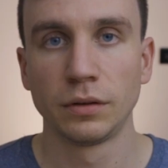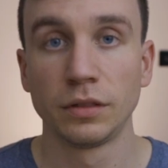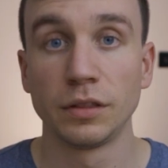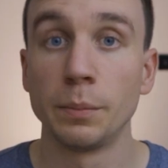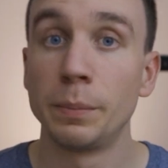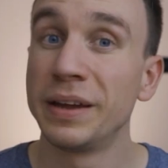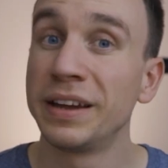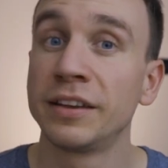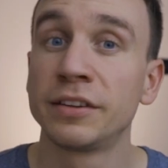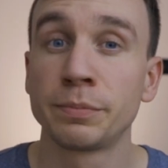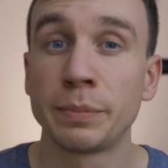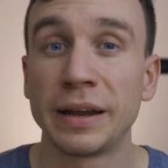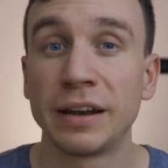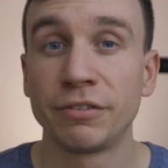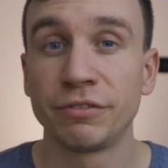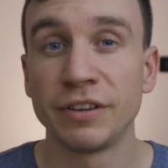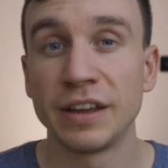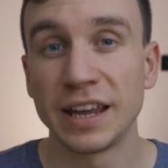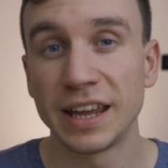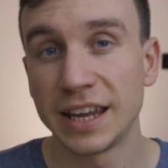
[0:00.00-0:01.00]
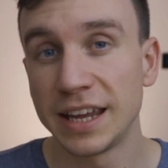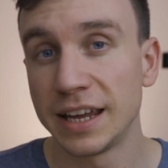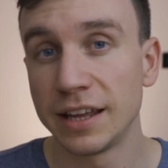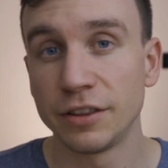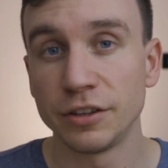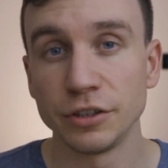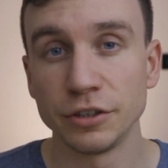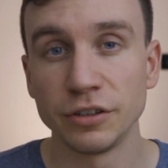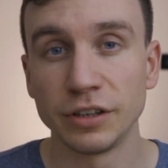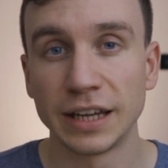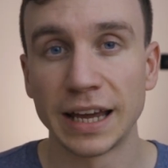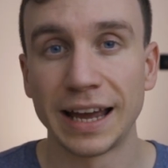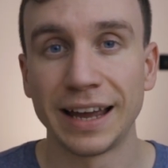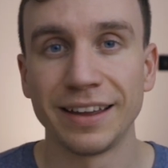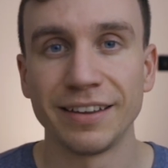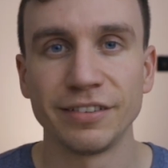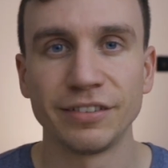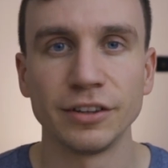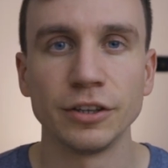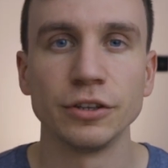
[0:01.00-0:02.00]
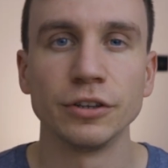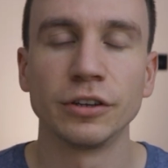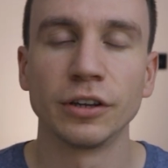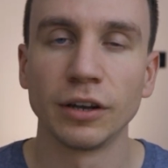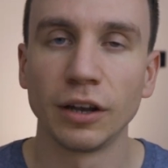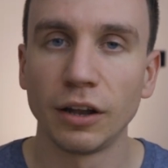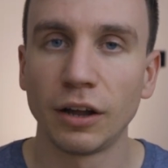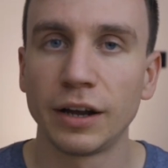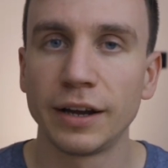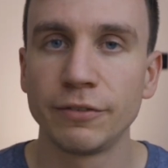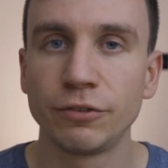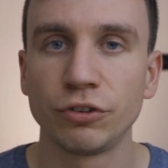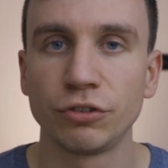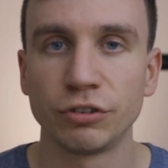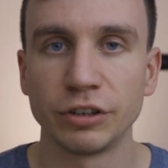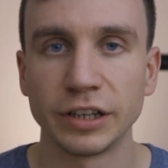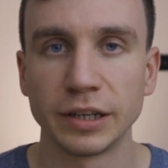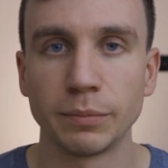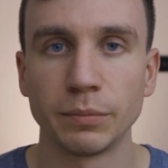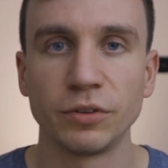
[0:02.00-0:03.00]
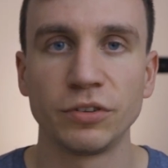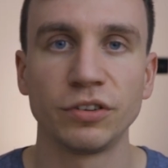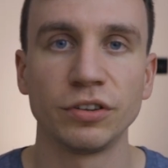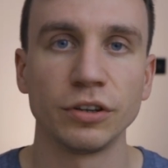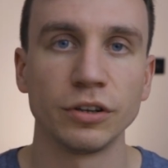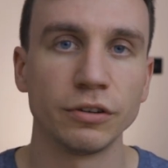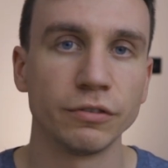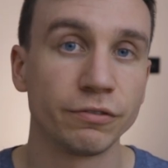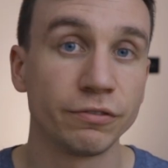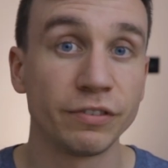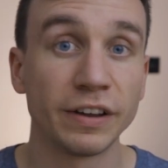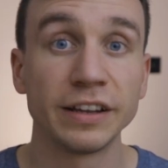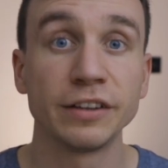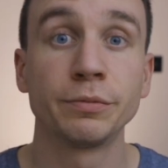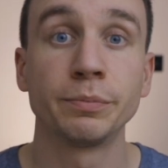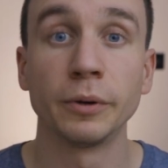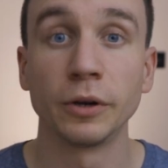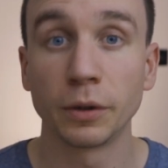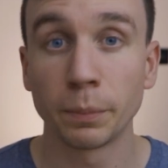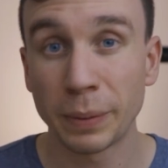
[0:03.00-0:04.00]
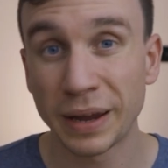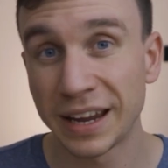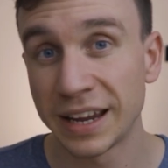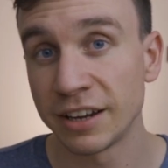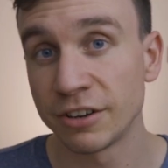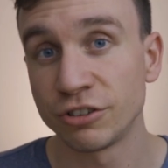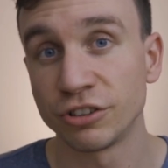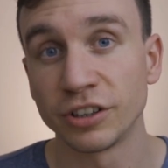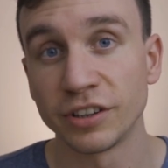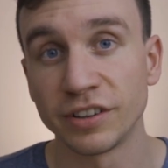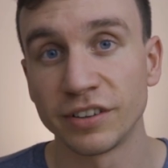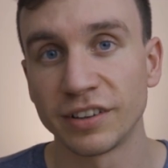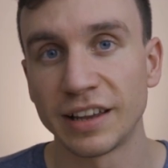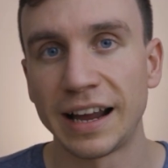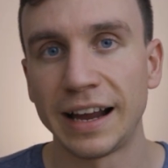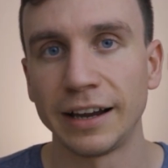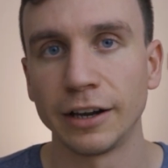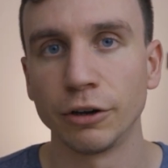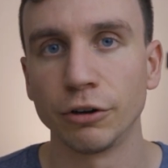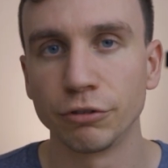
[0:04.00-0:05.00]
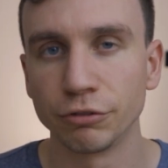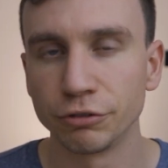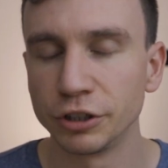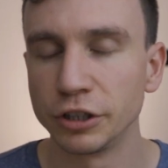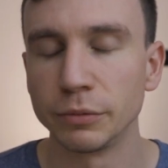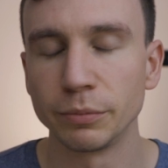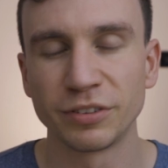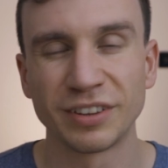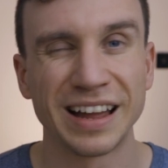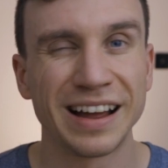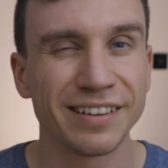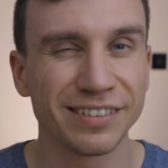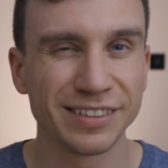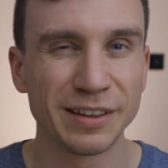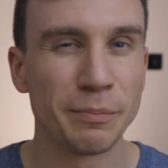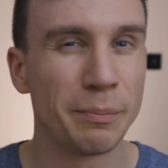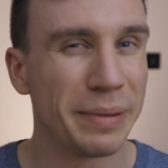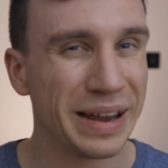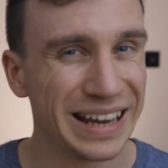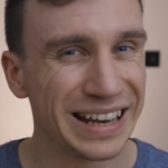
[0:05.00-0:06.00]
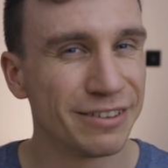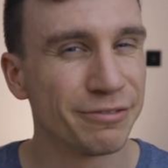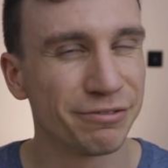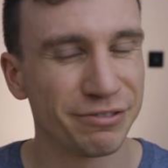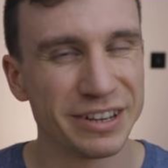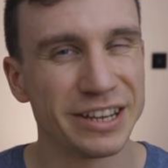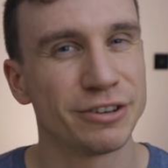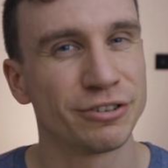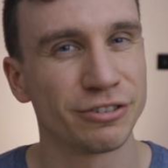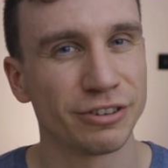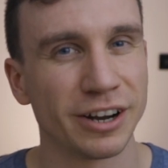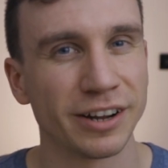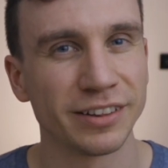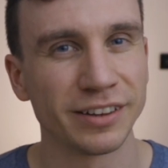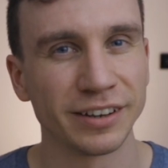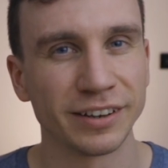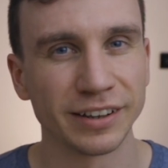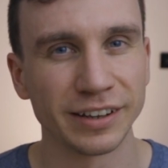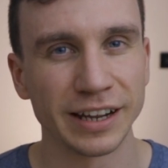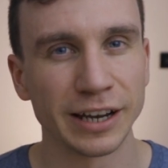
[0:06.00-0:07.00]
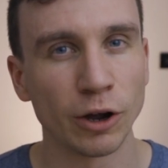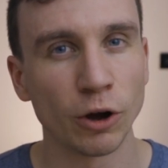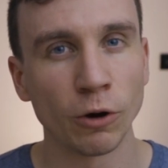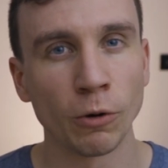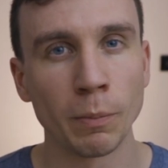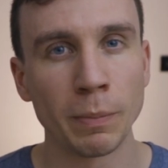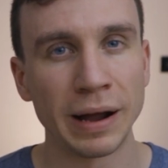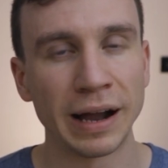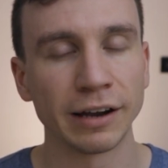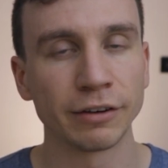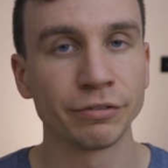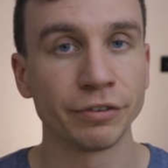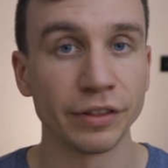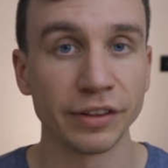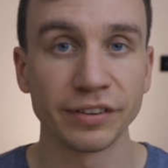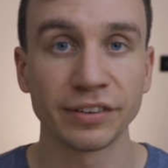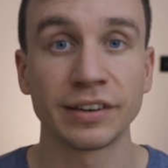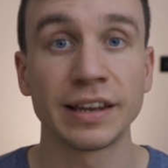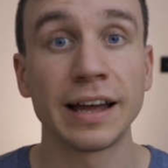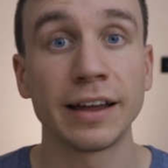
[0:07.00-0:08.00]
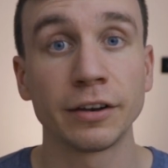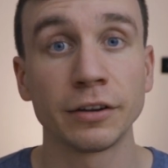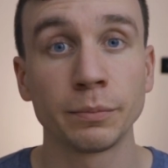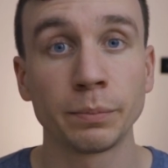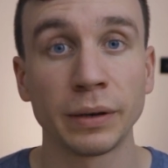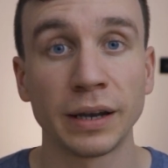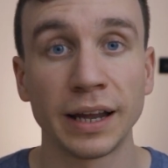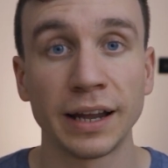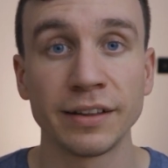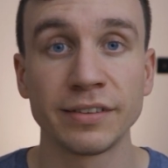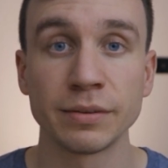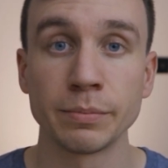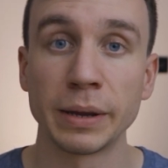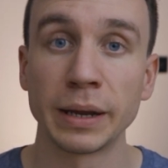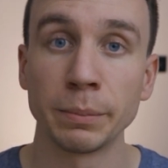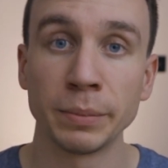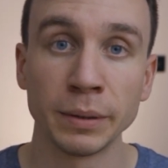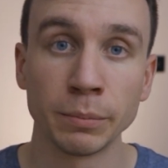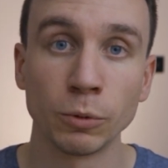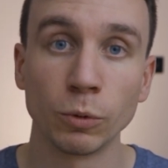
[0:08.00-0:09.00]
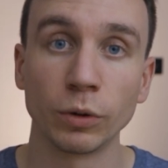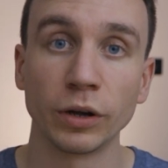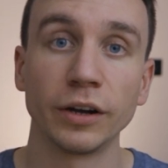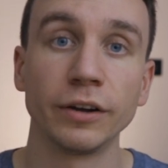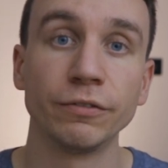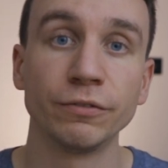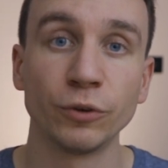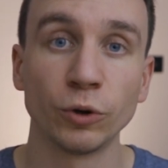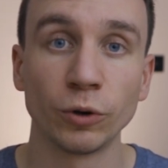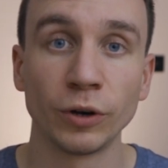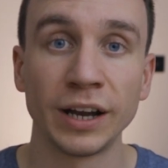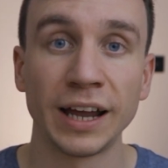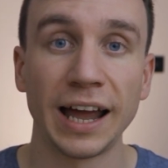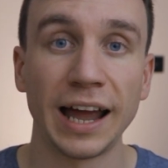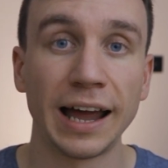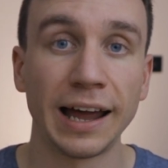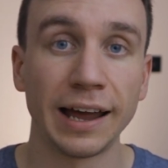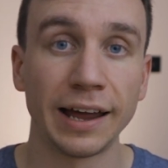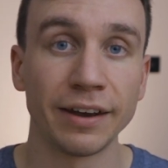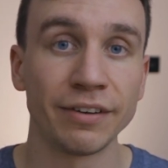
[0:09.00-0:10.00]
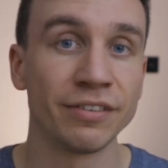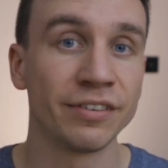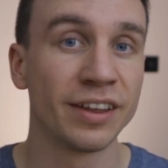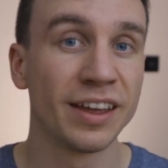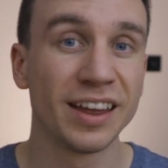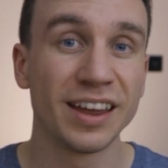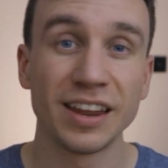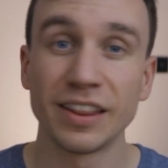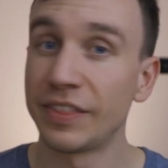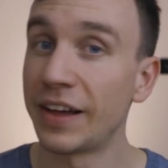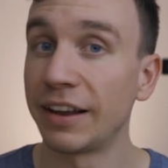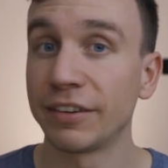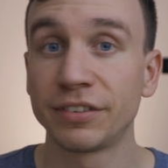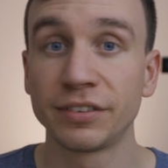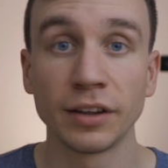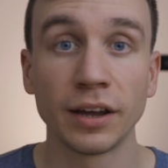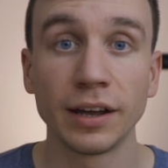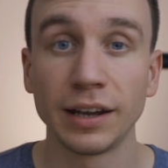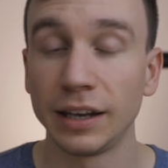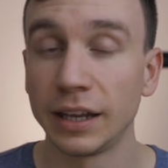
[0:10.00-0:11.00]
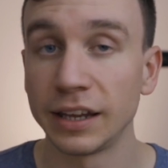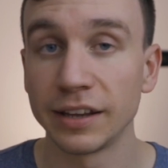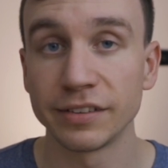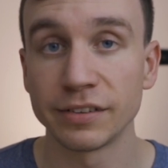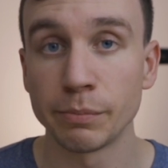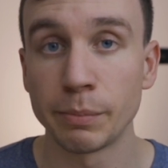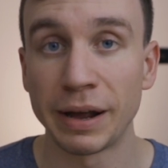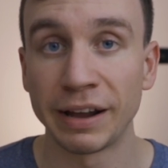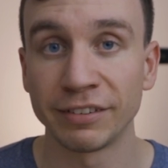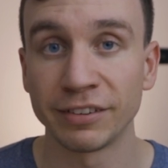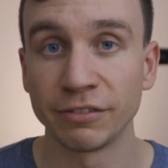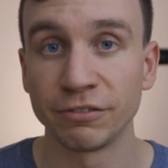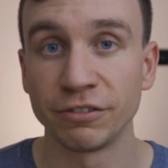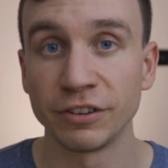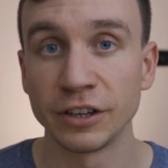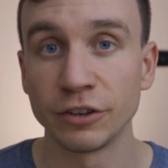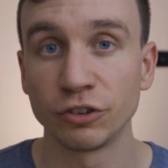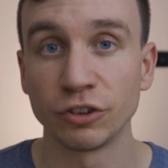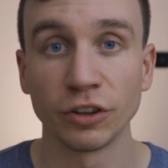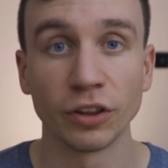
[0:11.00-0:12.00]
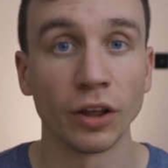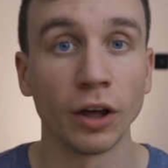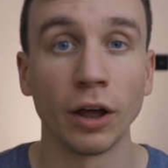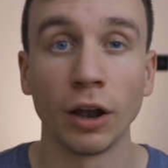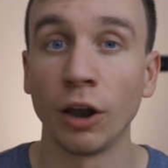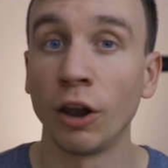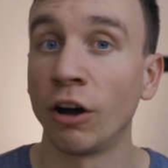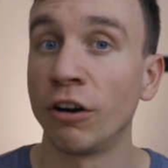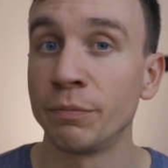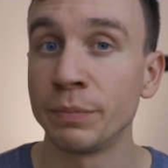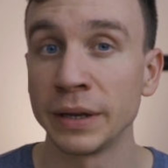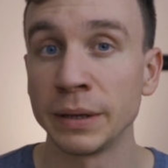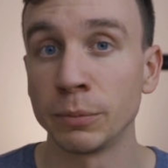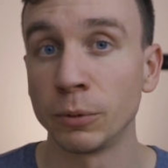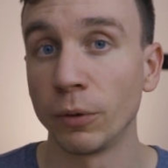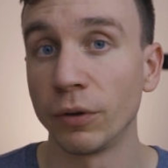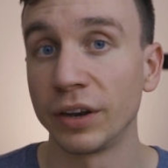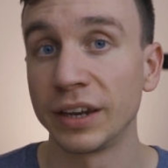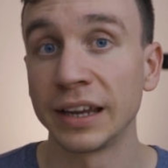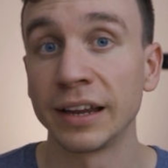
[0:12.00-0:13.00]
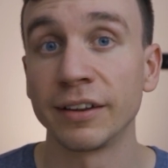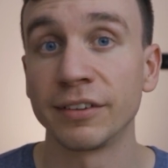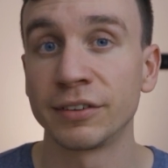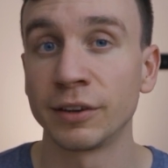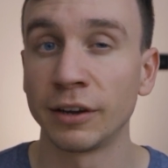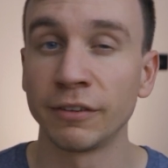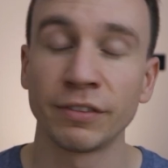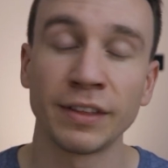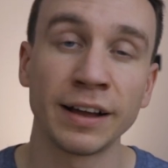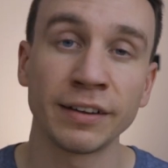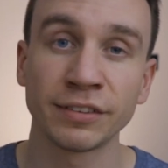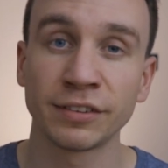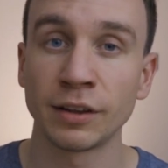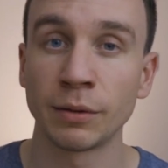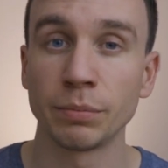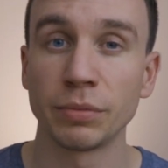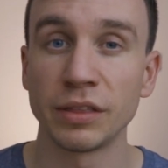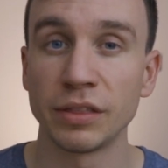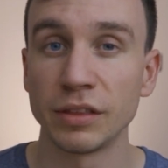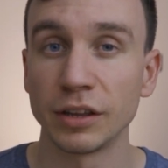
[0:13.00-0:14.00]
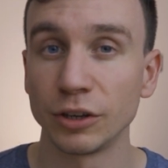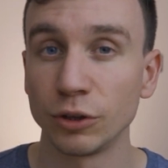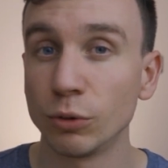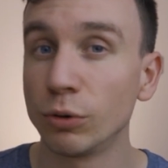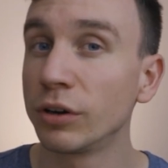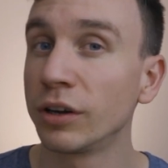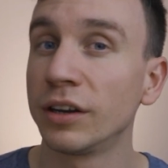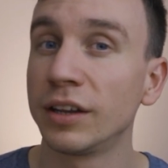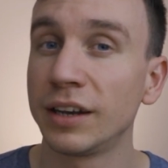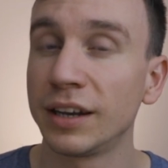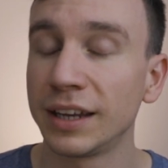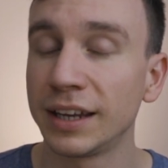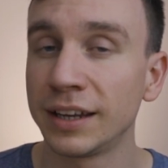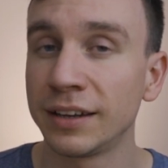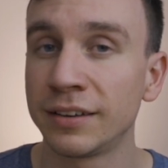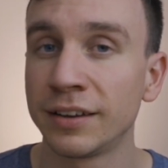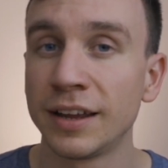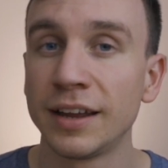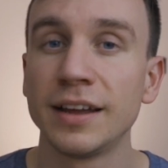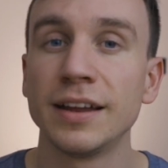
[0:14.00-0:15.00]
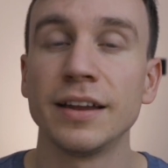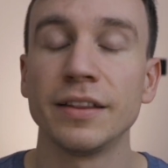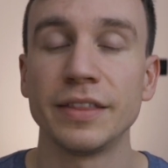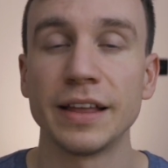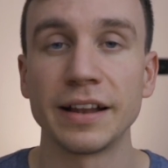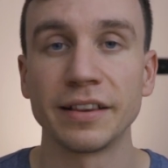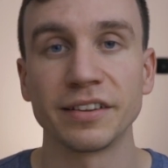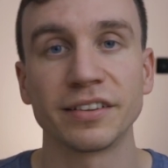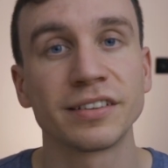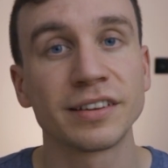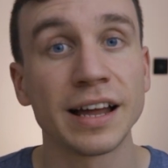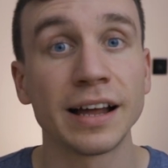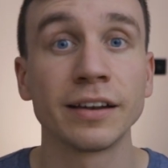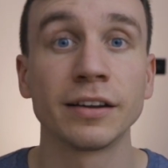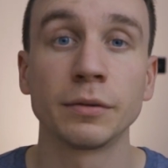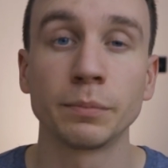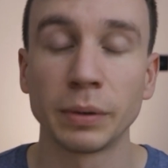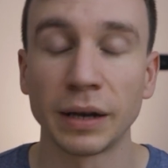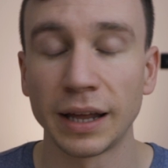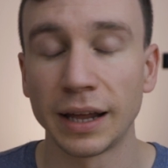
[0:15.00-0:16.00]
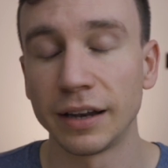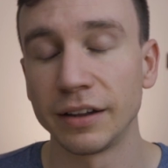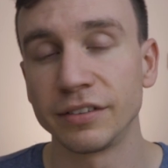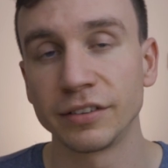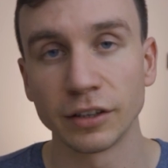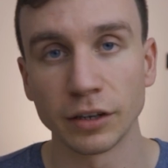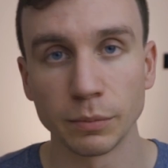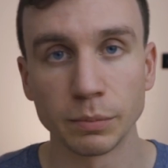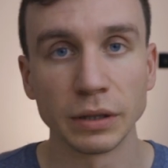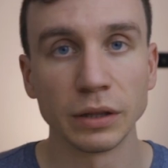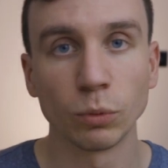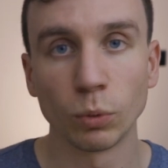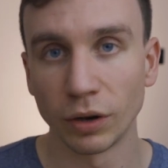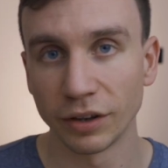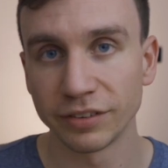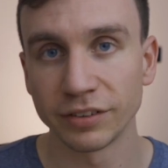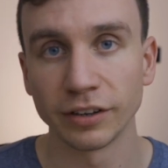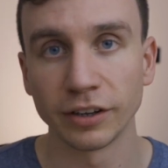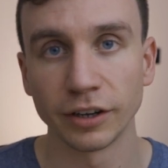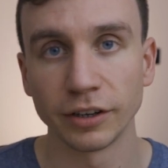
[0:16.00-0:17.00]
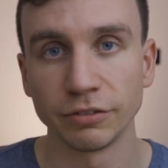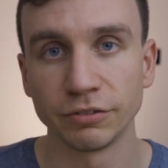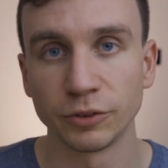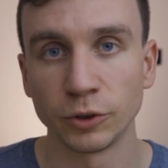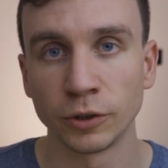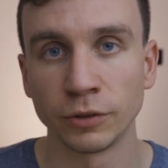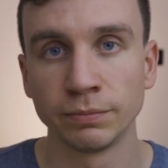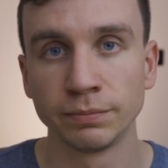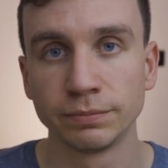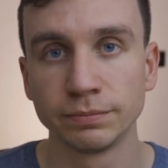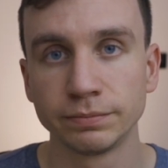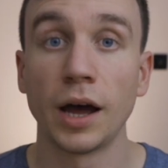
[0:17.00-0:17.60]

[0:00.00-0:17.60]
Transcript: The biggest benefit here that you get is that you can live stream to Facebook pages and groups. That's the main feature I think that they hold back for the standard plan to make people go for it. And that certainly is a massive feature that a lot of people need. So if that's something that you're going to need, then the standard plan is going to be the one to go for.